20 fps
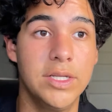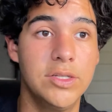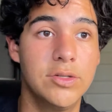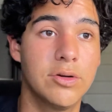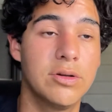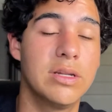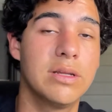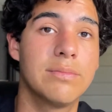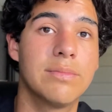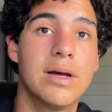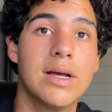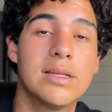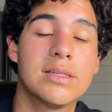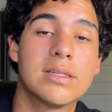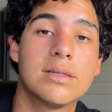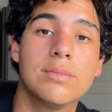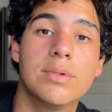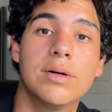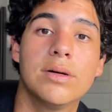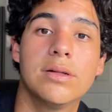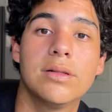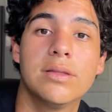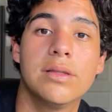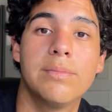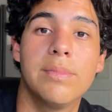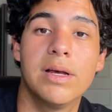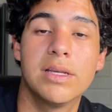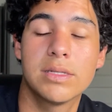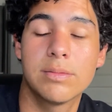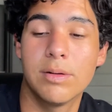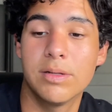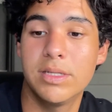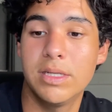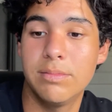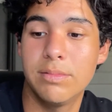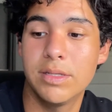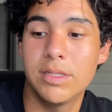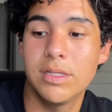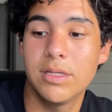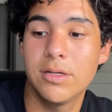joining the basketball team
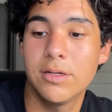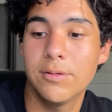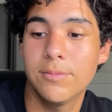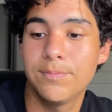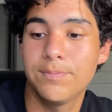this year.